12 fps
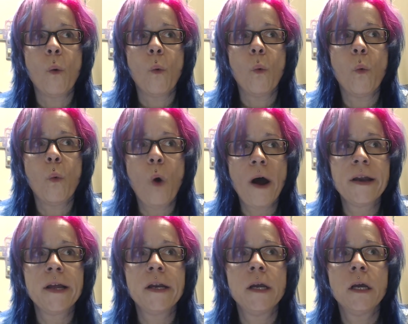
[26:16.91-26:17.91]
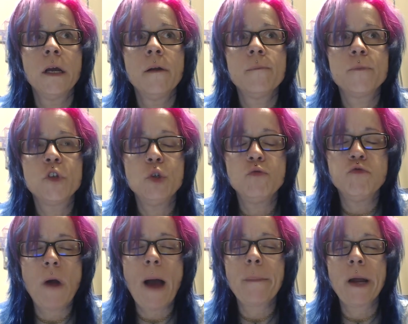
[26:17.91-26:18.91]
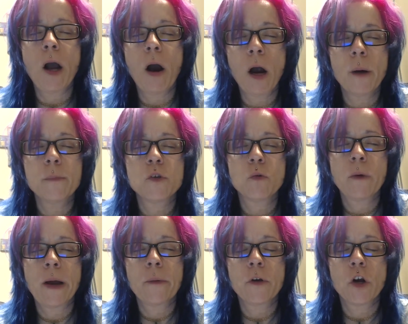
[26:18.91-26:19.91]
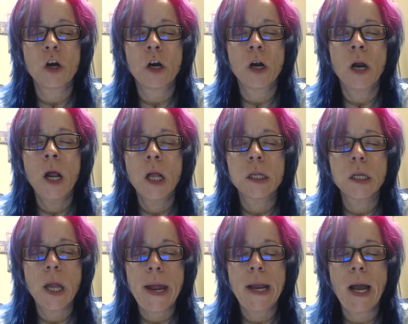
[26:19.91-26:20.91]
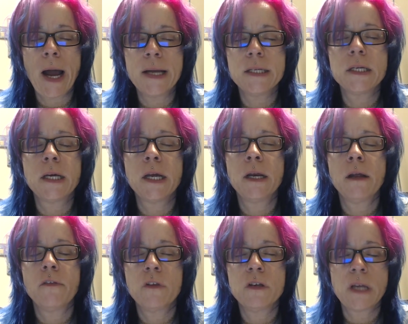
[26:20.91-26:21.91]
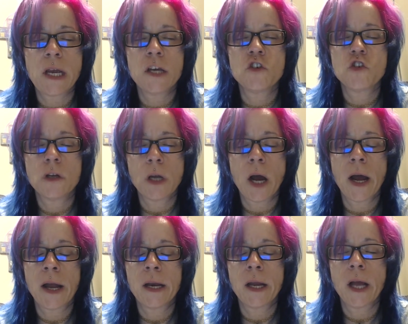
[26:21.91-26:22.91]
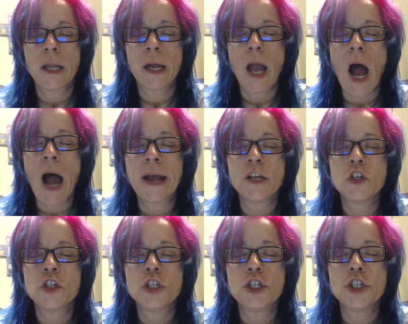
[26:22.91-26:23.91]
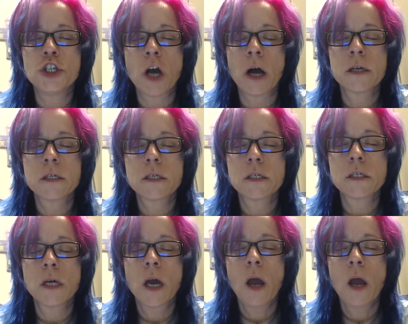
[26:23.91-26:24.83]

wanted to wrap my arms around her like I did the day she died. Like, I just...